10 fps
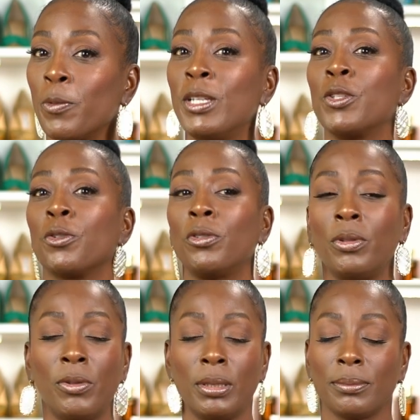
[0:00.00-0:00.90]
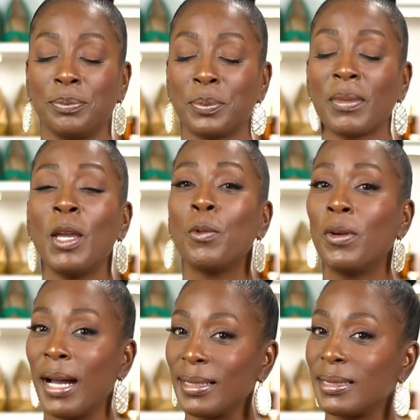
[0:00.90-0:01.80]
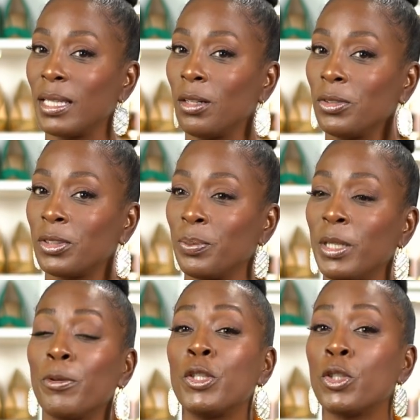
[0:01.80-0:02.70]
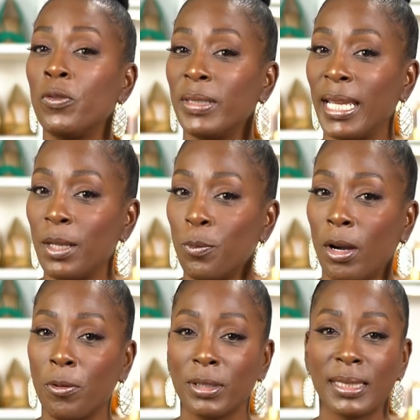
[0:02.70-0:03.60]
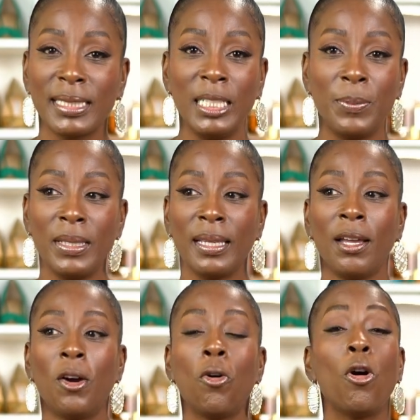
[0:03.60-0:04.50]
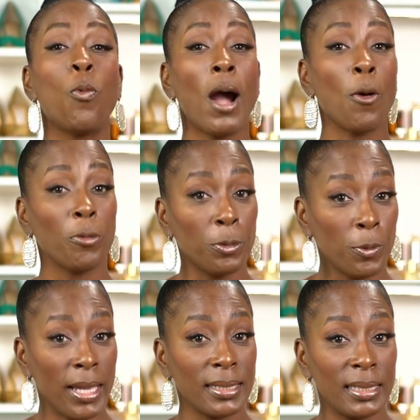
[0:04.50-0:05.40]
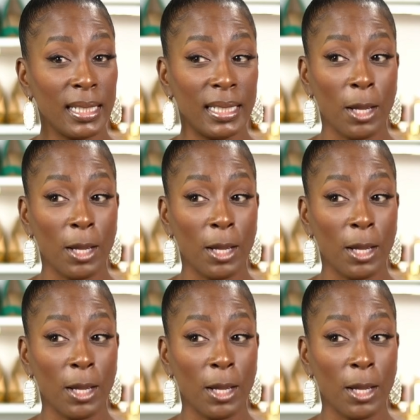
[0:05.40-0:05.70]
and we want our cells to be rejuvenated while we're sleeping or while we're resting,